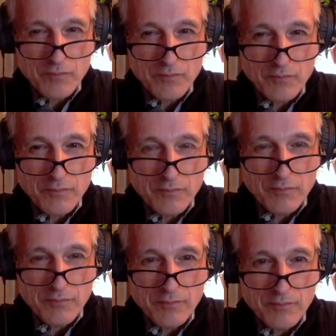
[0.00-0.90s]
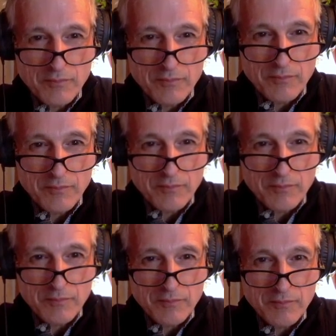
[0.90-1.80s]

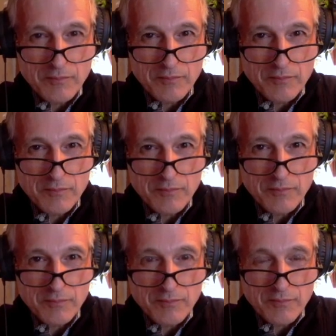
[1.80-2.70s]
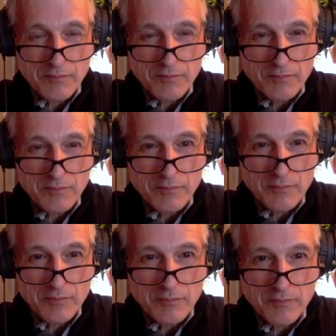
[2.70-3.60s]

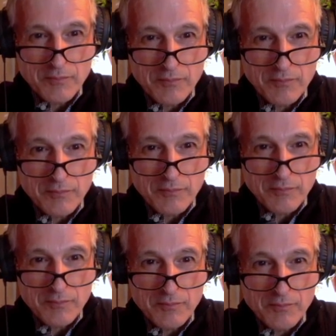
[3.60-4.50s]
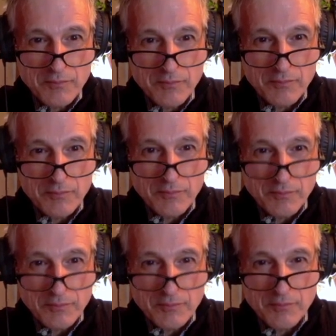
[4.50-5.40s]

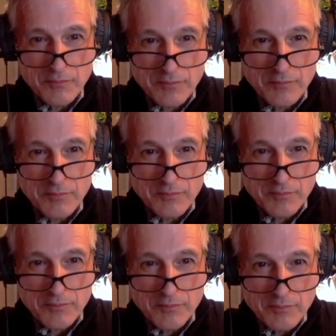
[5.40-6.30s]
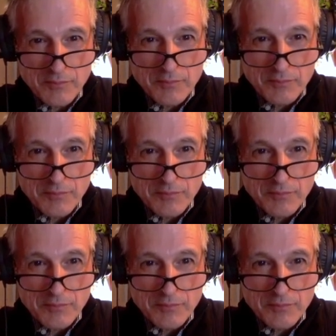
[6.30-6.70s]
(silent)